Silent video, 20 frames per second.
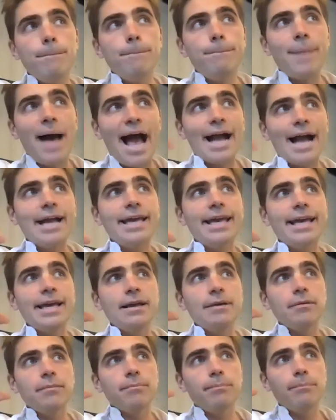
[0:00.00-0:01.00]

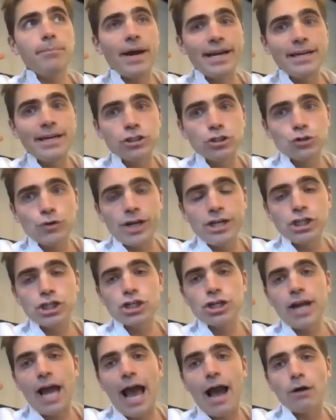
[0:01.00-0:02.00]
banking
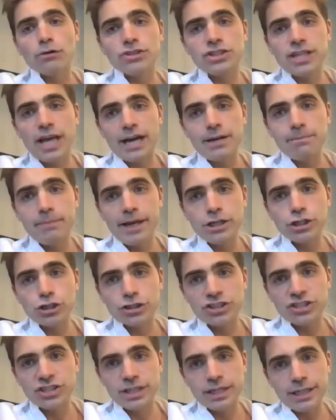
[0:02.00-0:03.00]
penetration outside major
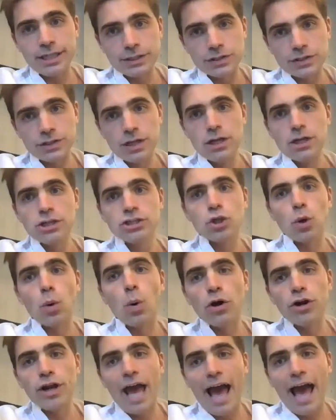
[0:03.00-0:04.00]
cities. So
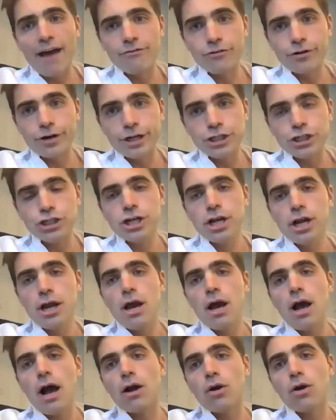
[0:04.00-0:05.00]
on average,
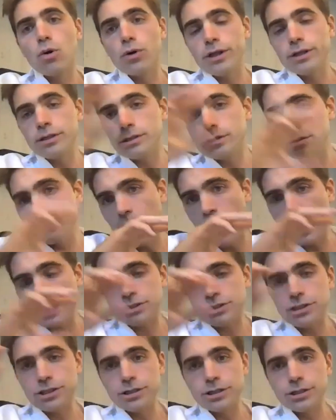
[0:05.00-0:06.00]
according to
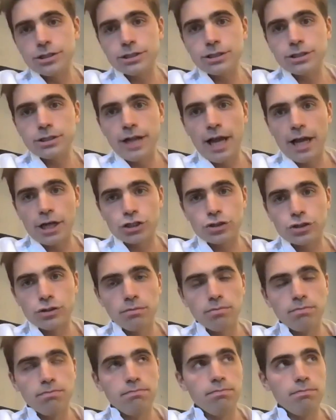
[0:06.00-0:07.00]
last year's
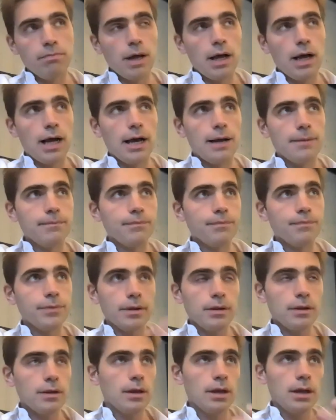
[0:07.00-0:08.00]
national
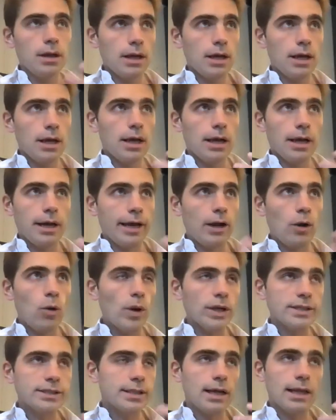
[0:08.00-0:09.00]

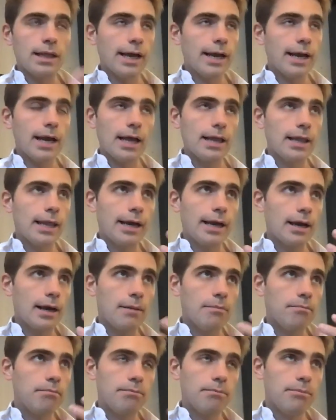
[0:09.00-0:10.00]
encuesta, like
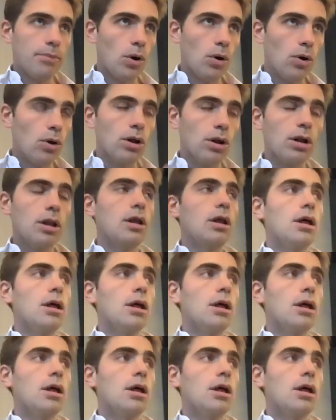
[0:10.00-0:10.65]
a poll,